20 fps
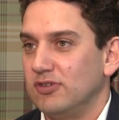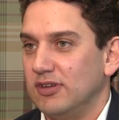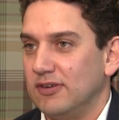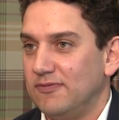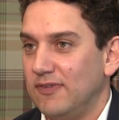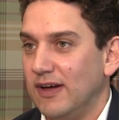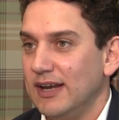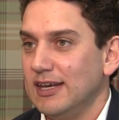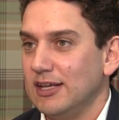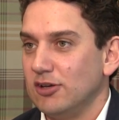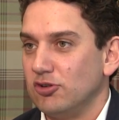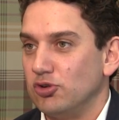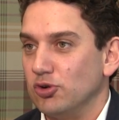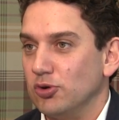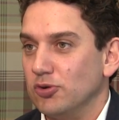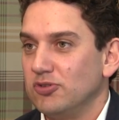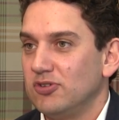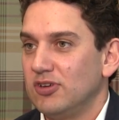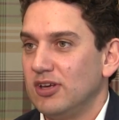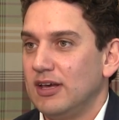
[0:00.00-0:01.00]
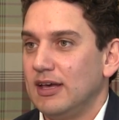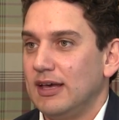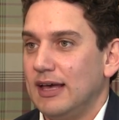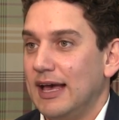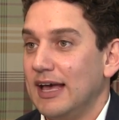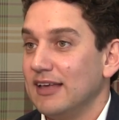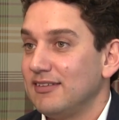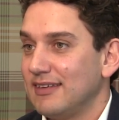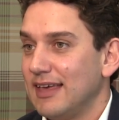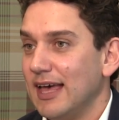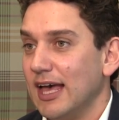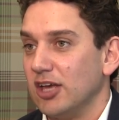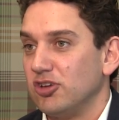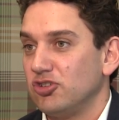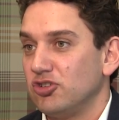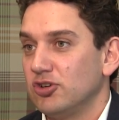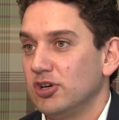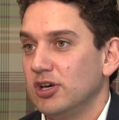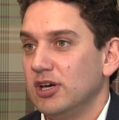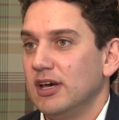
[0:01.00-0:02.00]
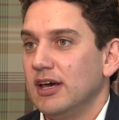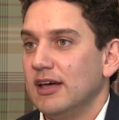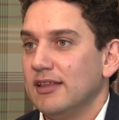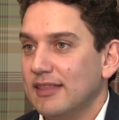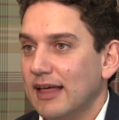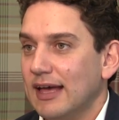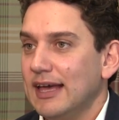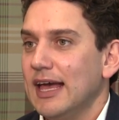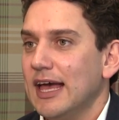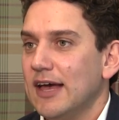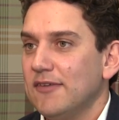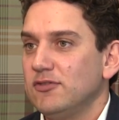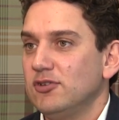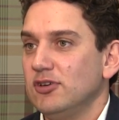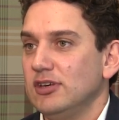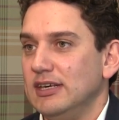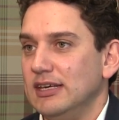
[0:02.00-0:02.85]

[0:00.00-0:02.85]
the funding shorts, as cash. They have to